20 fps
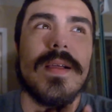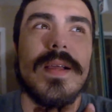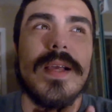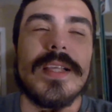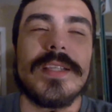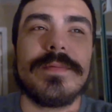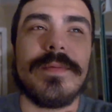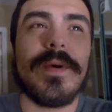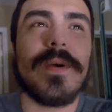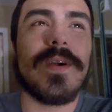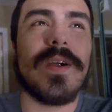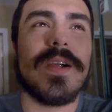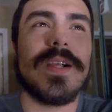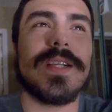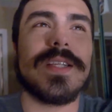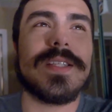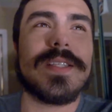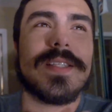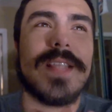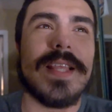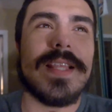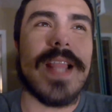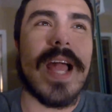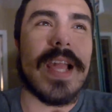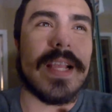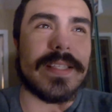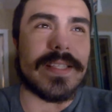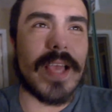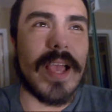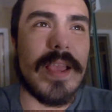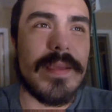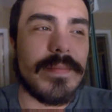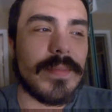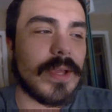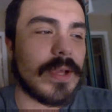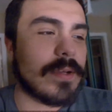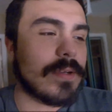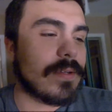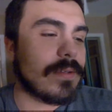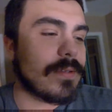as far as the nighttime
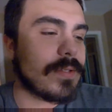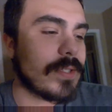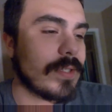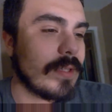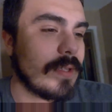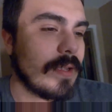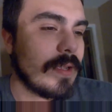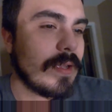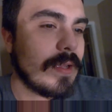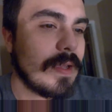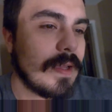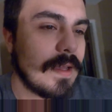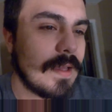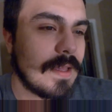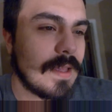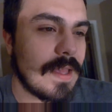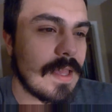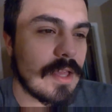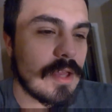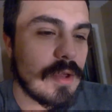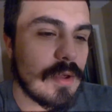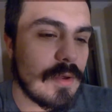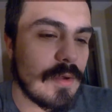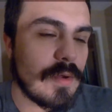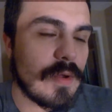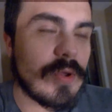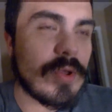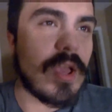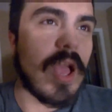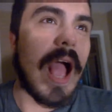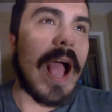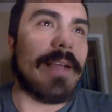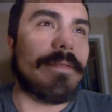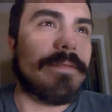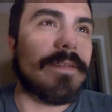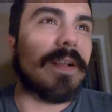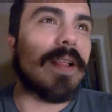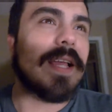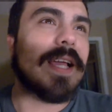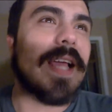goes, I
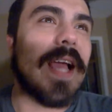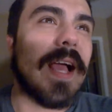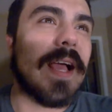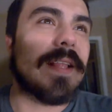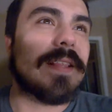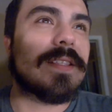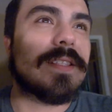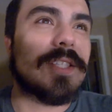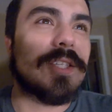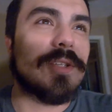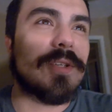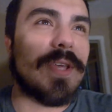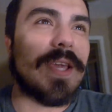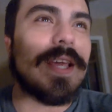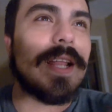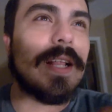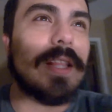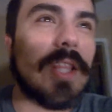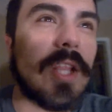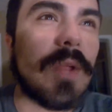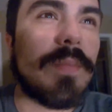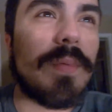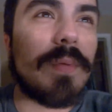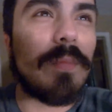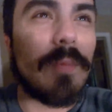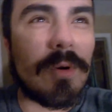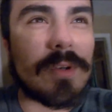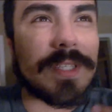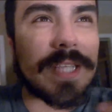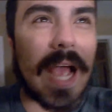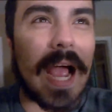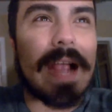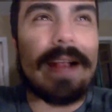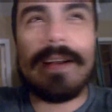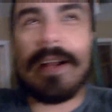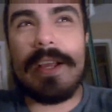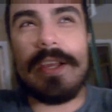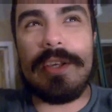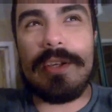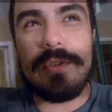feel like to get a little bit more
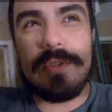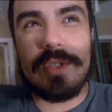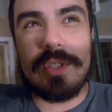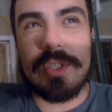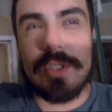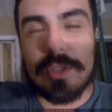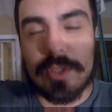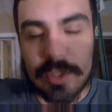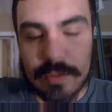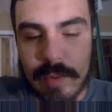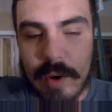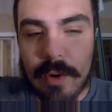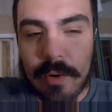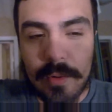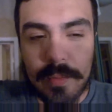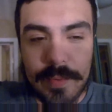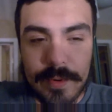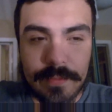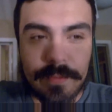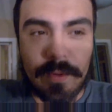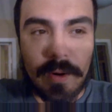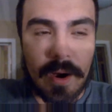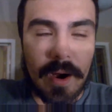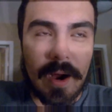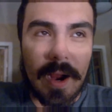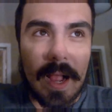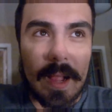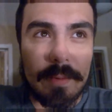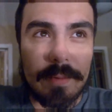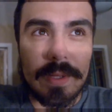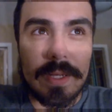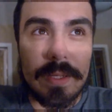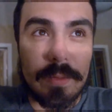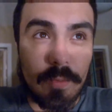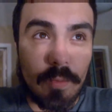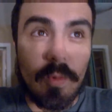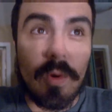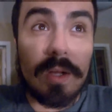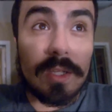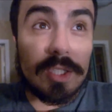tired, I used to smoke before I would
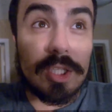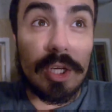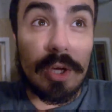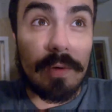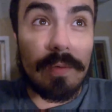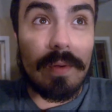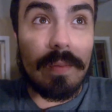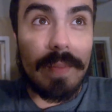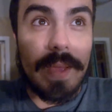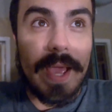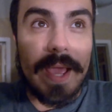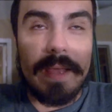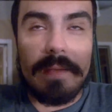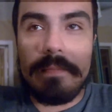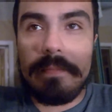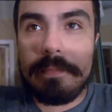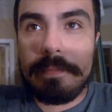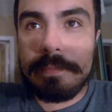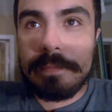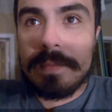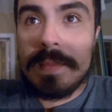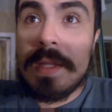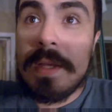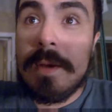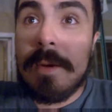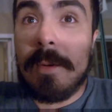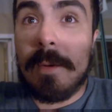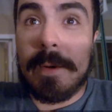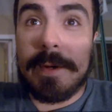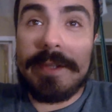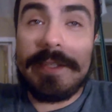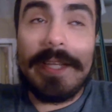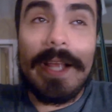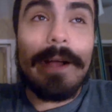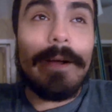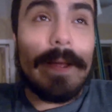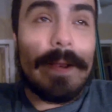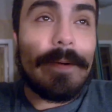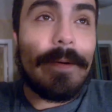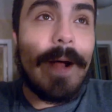want to go to bed, whereas
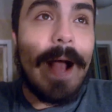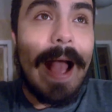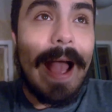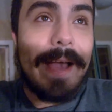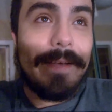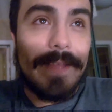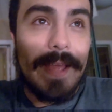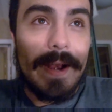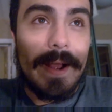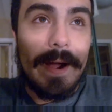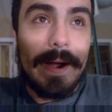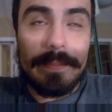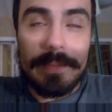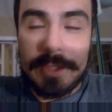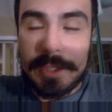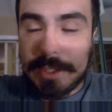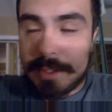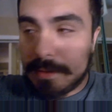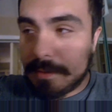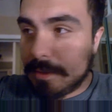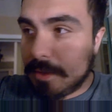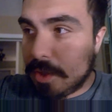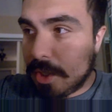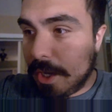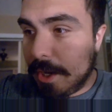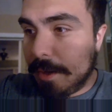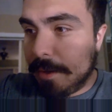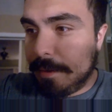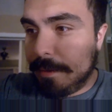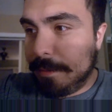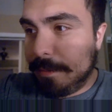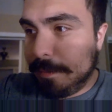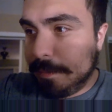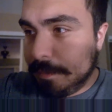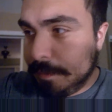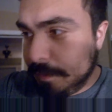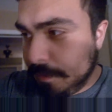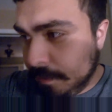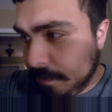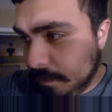now I don't have that option. So
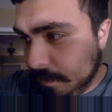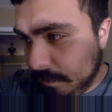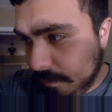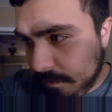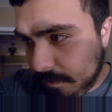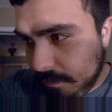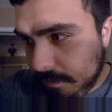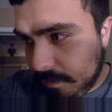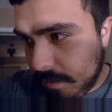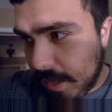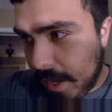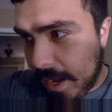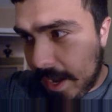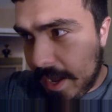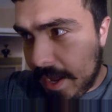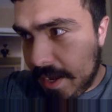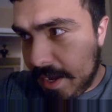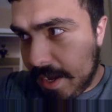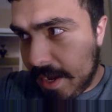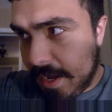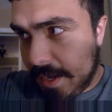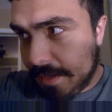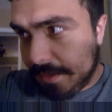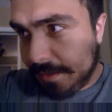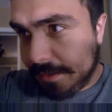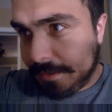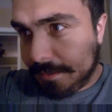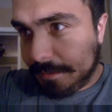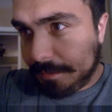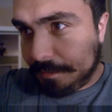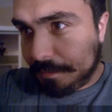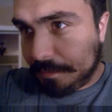I